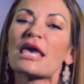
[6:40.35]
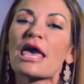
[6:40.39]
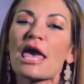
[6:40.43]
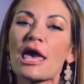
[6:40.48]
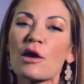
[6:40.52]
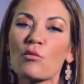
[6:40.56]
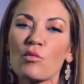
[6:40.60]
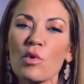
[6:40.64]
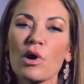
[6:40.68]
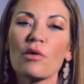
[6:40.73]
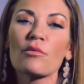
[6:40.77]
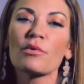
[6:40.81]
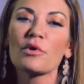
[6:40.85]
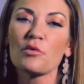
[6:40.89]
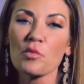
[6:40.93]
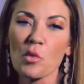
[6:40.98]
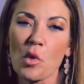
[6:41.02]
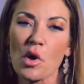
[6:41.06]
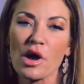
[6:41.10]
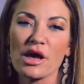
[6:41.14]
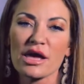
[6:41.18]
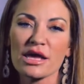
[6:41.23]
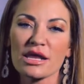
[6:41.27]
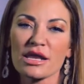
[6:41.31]
And what we
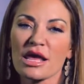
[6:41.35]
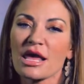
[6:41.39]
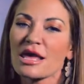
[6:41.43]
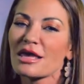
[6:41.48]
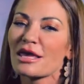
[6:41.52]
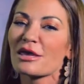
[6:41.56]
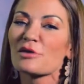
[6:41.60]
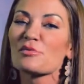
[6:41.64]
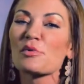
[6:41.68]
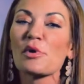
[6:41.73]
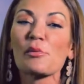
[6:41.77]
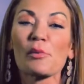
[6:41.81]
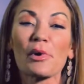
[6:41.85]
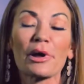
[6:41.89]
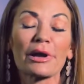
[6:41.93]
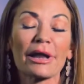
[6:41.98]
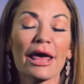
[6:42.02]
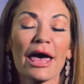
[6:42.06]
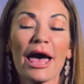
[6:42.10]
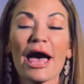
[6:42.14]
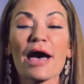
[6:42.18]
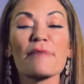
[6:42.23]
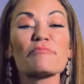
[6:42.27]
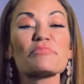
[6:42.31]
want is we want
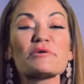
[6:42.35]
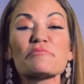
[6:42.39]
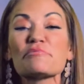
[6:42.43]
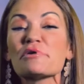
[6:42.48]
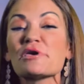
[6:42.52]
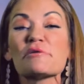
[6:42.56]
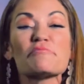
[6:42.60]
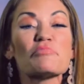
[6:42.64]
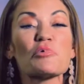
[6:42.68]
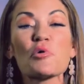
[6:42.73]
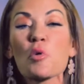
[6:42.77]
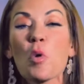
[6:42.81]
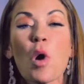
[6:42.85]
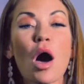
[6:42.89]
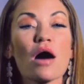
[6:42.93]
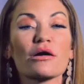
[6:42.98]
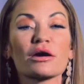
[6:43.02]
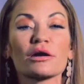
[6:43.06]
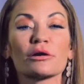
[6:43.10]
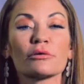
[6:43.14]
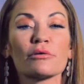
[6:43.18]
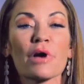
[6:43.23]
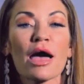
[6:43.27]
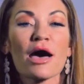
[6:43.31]
happy people
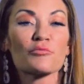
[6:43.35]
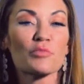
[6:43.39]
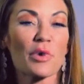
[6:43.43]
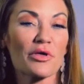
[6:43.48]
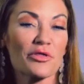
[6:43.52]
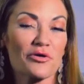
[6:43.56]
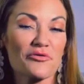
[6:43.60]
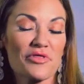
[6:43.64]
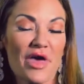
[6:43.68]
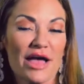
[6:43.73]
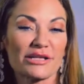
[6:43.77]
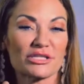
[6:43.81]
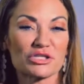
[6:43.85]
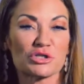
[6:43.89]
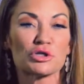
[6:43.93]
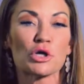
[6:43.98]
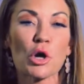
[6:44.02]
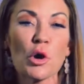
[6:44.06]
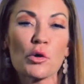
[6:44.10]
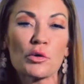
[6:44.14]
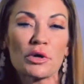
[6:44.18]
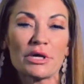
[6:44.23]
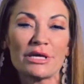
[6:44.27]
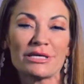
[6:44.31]
walking around, whether that's
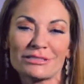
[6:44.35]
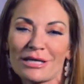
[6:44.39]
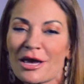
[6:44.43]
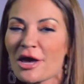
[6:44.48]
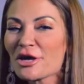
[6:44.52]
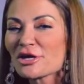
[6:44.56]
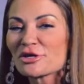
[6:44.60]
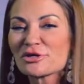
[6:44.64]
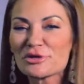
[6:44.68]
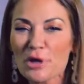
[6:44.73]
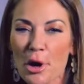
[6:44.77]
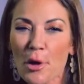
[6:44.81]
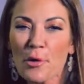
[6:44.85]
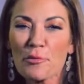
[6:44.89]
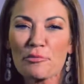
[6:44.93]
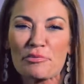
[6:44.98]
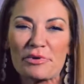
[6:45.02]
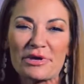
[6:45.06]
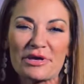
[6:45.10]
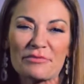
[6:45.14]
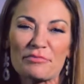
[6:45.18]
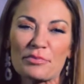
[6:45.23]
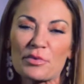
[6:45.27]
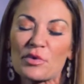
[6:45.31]
yogis, goat
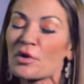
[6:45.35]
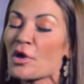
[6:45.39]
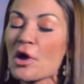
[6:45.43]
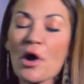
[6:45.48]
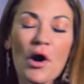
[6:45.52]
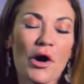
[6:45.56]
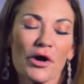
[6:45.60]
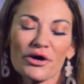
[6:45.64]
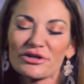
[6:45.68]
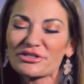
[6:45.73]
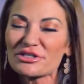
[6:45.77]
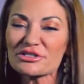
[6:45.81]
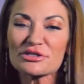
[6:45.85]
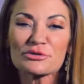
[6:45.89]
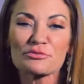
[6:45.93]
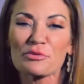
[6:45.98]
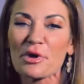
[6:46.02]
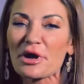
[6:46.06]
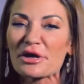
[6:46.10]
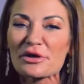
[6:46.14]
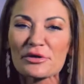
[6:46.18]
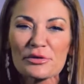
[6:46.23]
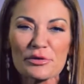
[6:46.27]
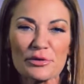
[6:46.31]
people, or just
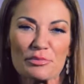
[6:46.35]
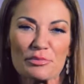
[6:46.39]
regular